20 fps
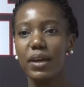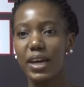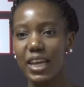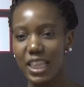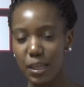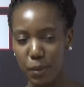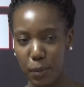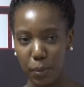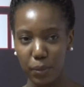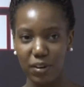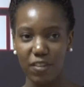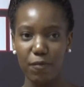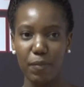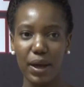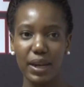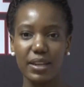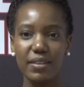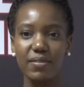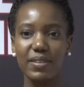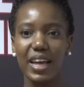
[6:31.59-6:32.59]
the people of
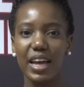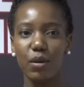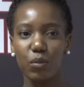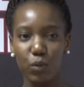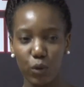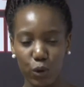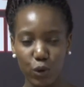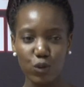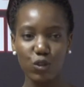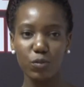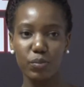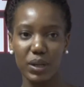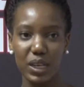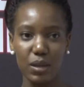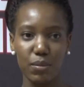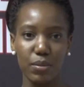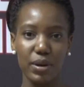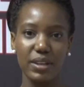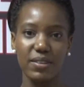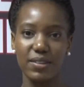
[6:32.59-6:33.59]
Palestine will also be
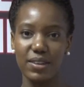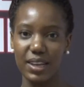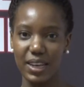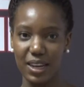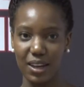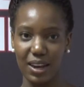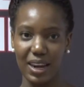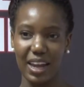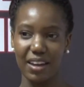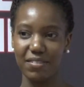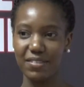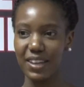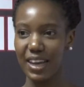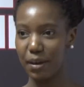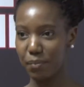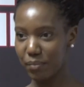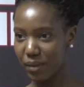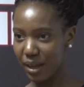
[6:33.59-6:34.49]
liberated in our lifetime.